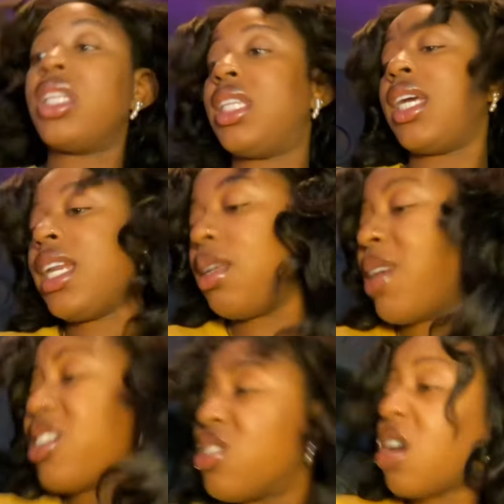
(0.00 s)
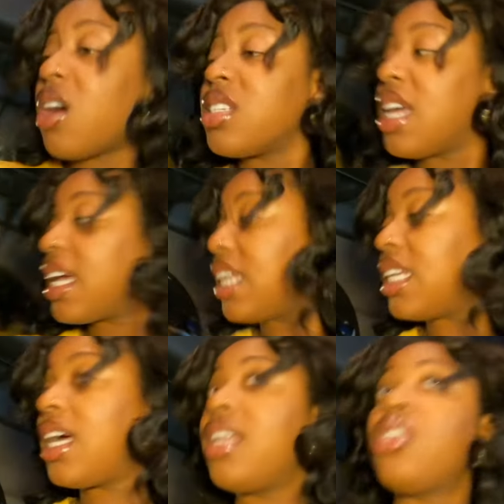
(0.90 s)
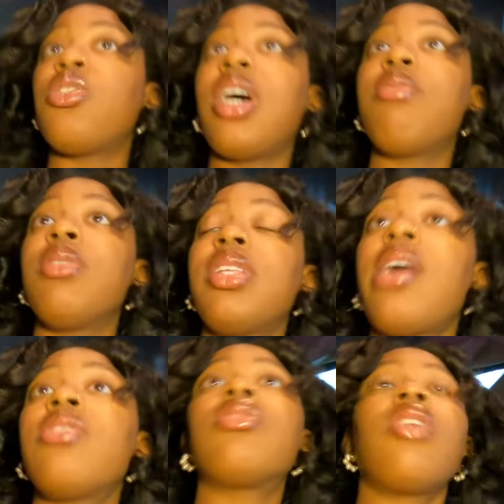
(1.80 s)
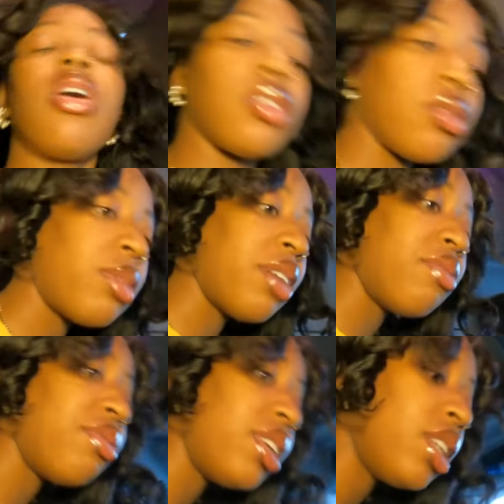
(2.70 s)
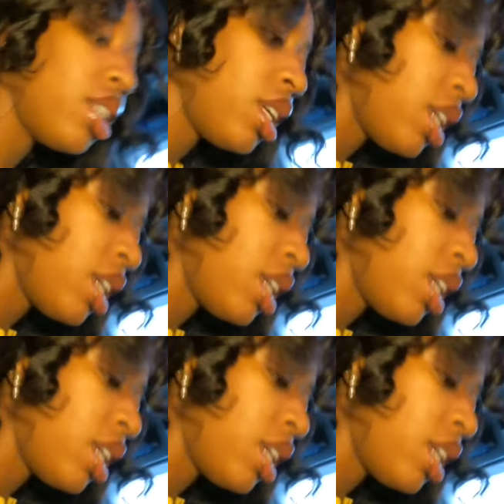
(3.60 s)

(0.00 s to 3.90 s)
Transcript: one thing. I need my socks. I cannot drive without socks on my feet